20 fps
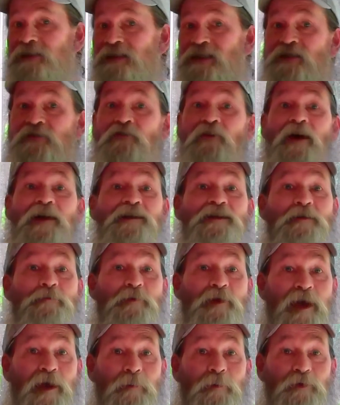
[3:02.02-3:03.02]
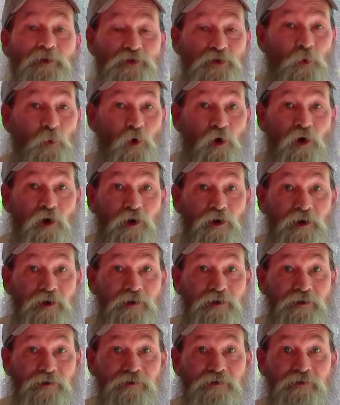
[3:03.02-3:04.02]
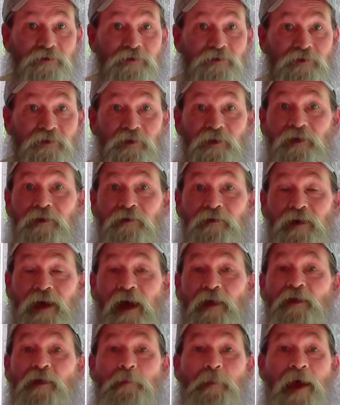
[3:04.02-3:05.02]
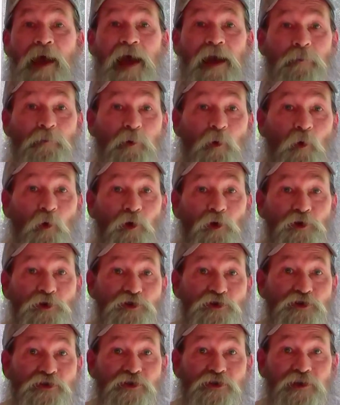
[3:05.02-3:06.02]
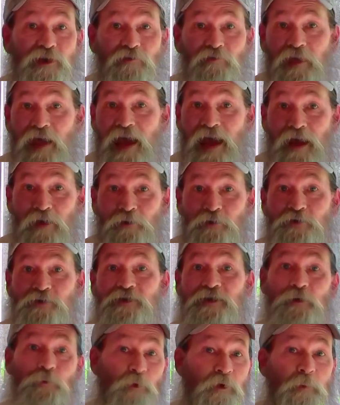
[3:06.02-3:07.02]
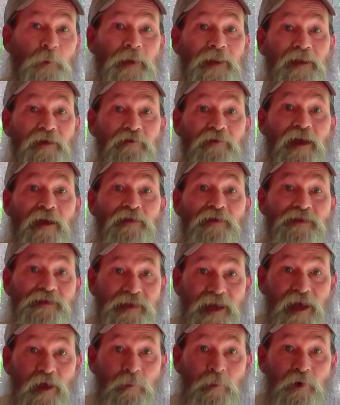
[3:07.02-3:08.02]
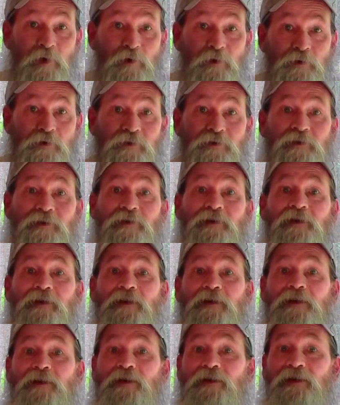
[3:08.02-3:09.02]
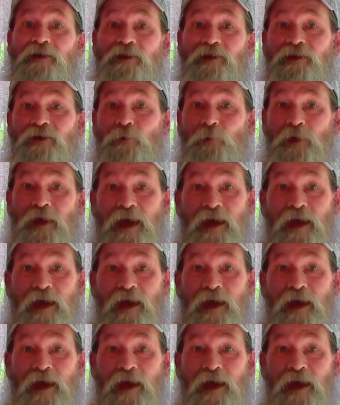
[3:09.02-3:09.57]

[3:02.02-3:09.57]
it's fun to be able to work on the back porch of the house. And when we lived on the sailboat, we